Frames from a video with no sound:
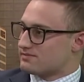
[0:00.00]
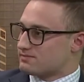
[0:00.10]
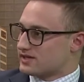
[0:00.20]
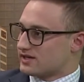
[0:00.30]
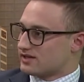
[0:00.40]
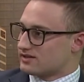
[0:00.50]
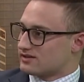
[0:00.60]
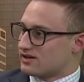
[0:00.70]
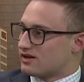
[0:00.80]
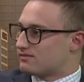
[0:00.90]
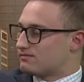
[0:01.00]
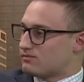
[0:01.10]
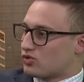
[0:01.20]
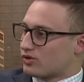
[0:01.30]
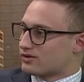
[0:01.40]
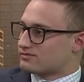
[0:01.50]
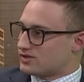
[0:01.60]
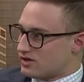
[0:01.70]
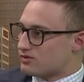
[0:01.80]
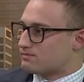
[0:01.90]
being more,
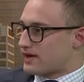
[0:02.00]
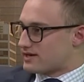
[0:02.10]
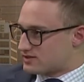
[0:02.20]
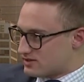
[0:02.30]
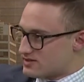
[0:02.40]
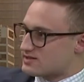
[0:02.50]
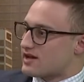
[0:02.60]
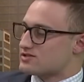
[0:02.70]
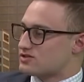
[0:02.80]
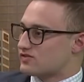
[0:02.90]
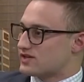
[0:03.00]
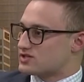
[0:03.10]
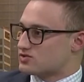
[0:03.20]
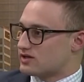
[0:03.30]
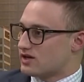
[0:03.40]
back to this 1,000 years of history.